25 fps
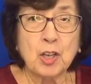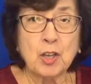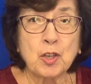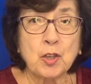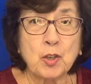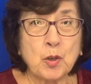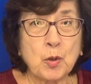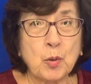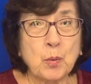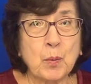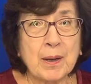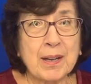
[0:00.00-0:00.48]

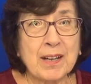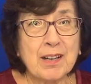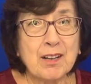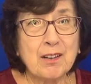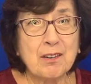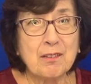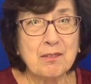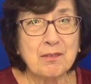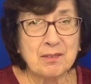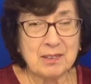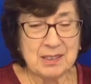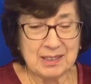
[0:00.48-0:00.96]

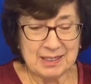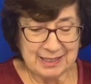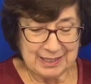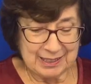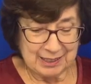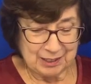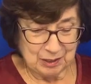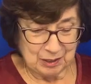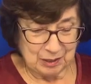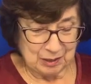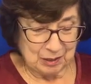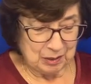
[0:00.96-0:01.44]
12
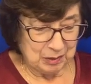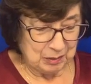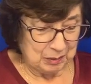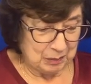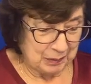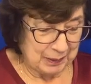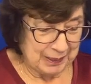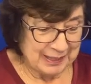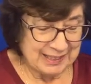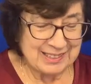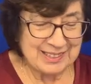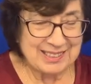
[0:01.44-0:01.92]
little
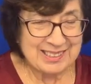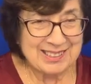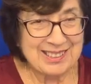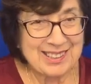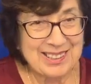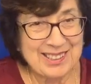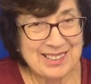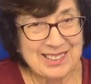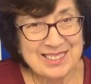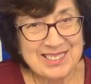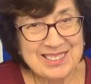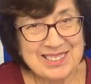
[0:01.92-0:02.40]
race
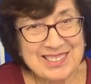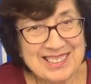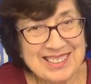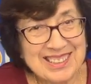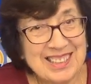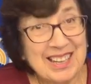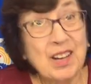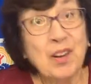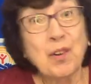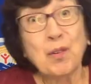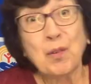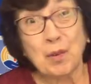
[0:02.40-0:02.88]
cars.
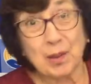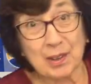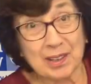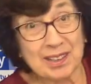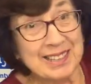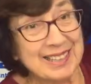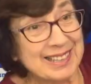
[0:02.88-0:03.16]
Well,